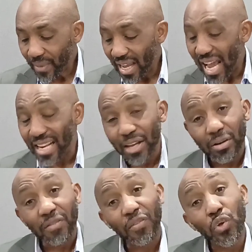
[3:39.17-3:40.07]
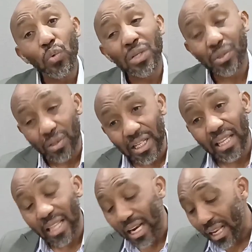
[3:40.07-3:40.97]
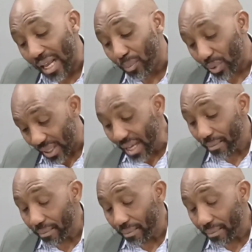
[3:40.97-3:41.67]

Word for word: And he refuses to take that lamp with him.